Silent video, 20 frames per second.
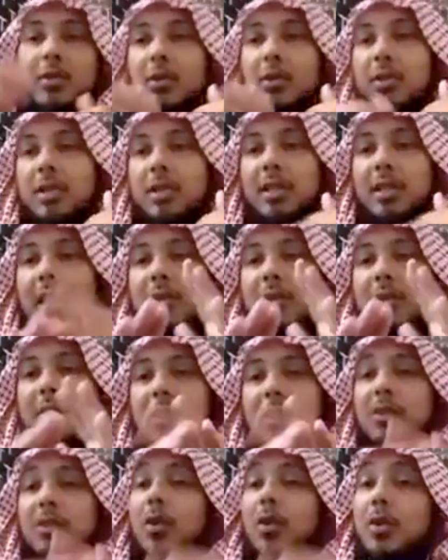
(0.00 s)
or you stay
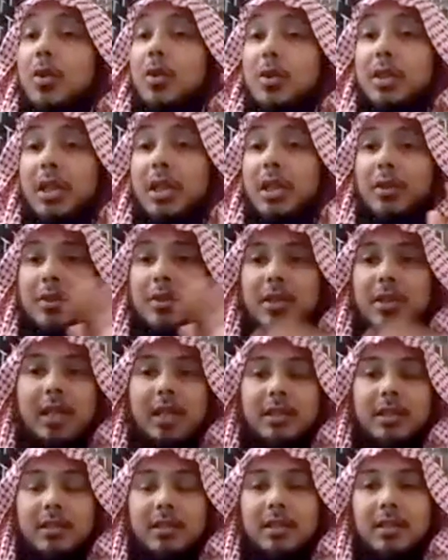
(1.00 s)
downstairs or you stay
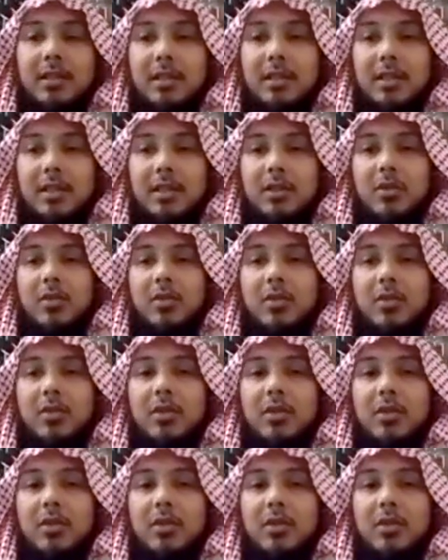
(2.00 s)
outside. You don't
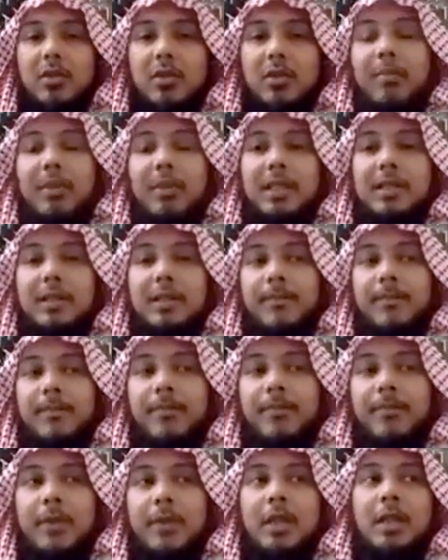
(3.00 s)
come when you come late.
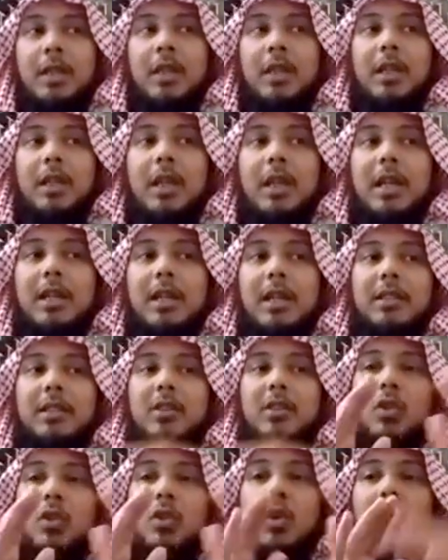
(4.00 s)

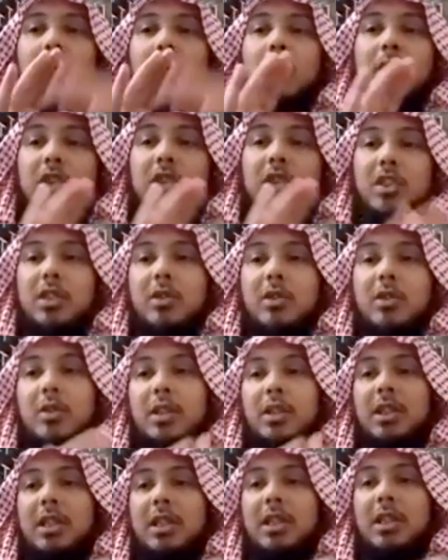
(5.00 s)
And you know when she
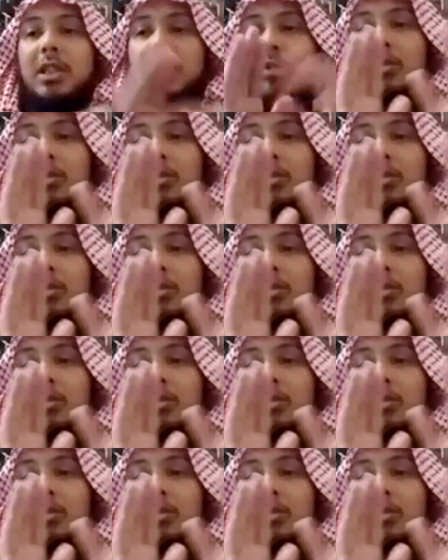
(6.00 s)
or he has